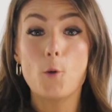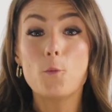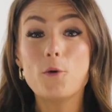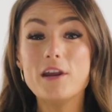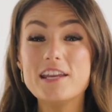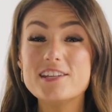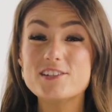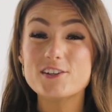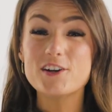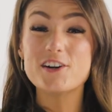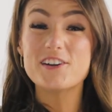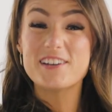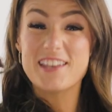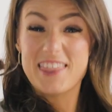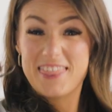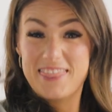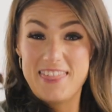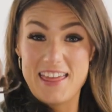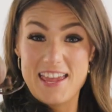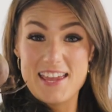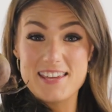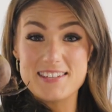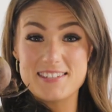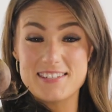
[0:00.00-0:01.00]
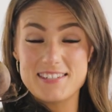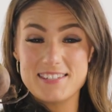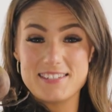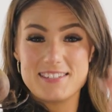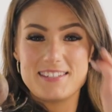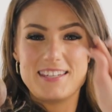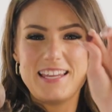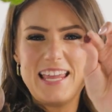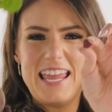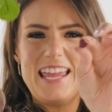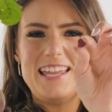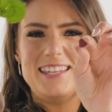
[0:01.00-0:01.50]
We turned this
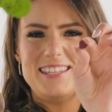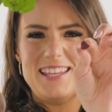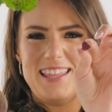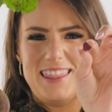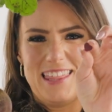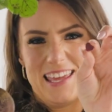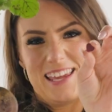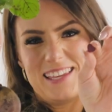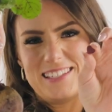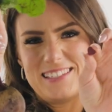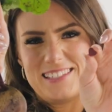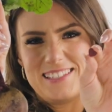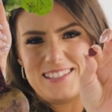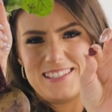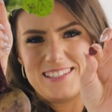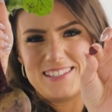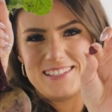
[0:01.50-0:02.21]
into this.